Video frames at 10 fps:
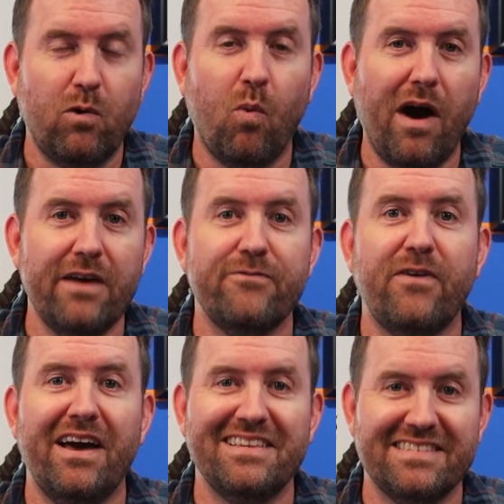
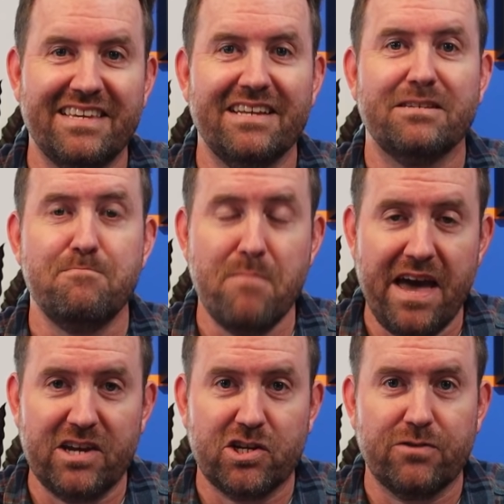Wi-Fi 6
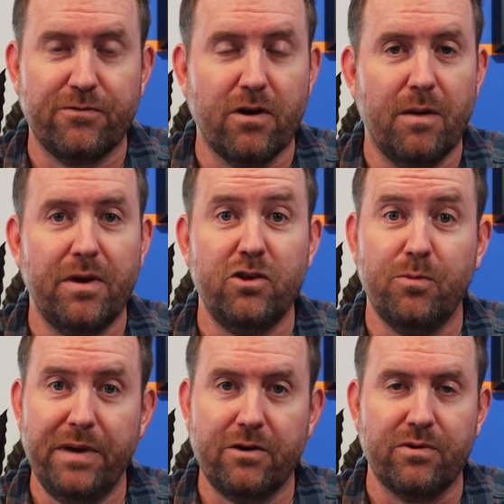mesh from
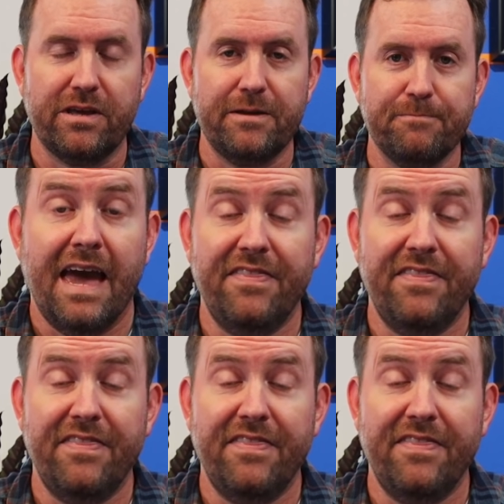Ubiquiti.